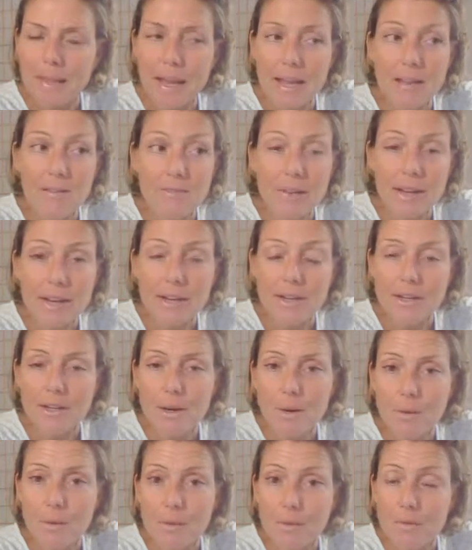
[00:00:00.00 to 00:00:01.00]
I invite you to
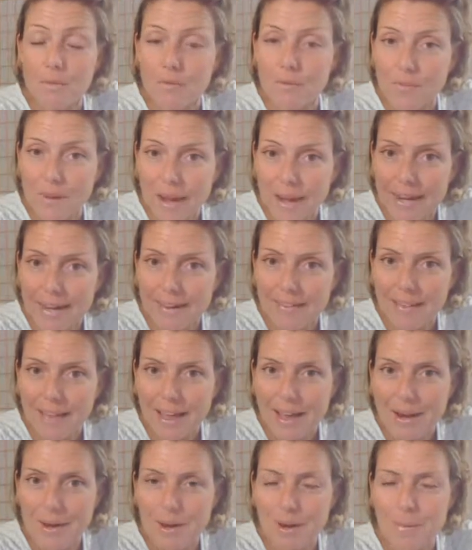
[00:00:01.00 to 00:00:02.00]
go find
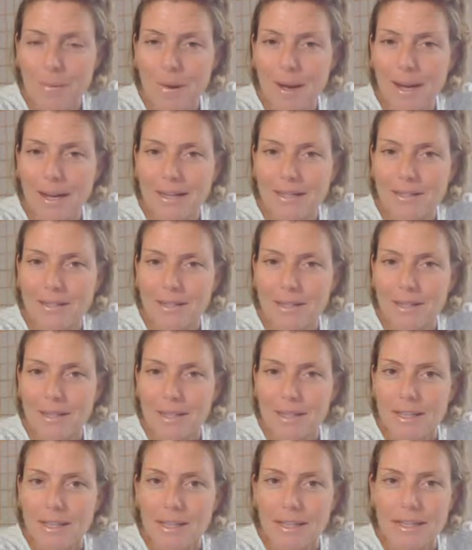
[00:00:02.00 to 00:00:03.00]
that in your mind.
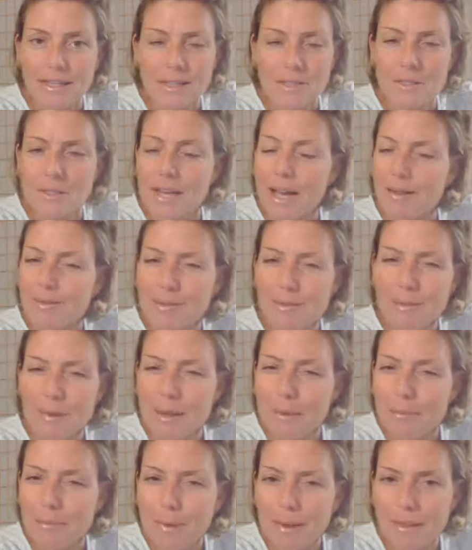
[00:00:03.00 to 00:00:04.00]
It doesn't have to be
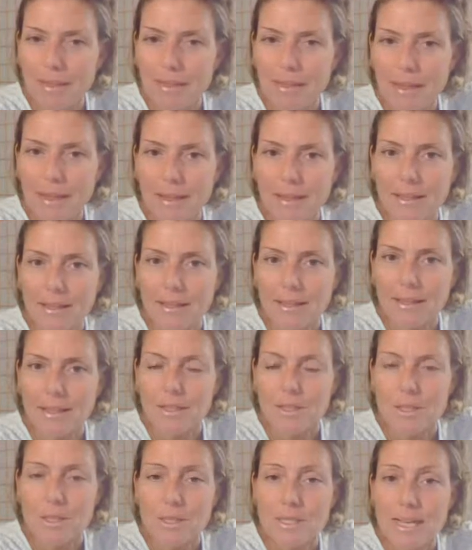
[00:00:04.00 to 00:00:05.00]
a big thing,
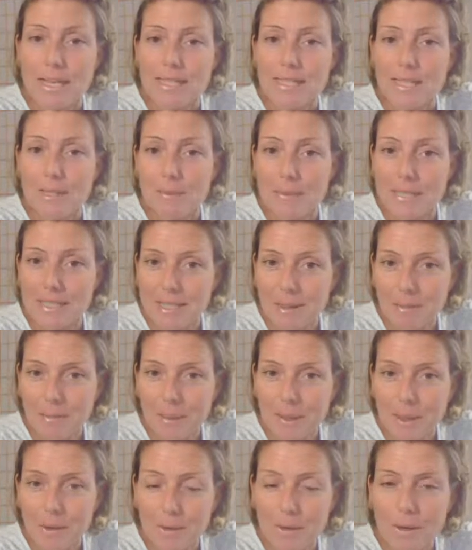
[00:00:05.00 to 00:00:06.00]
just has to be
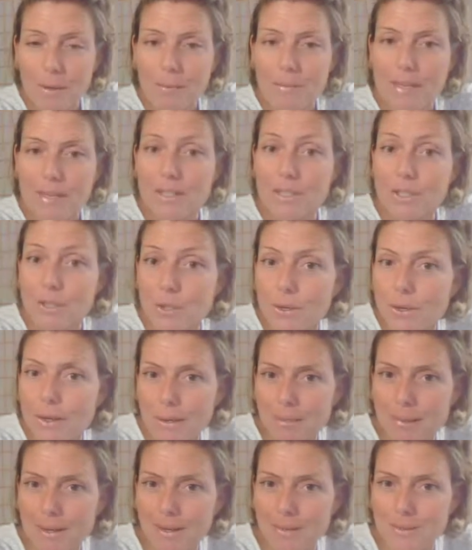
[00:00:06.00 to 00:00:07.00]
something you can be
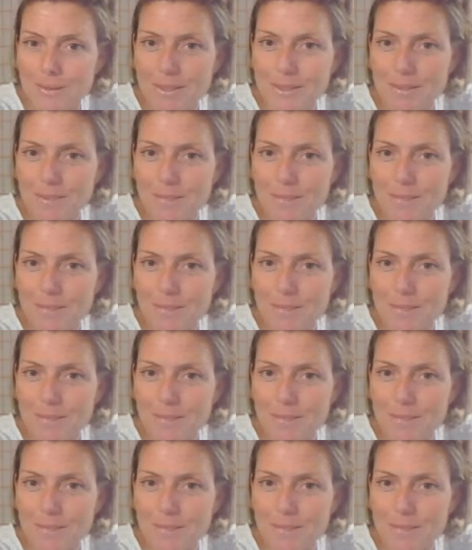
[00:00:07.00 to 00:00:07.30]
certain about.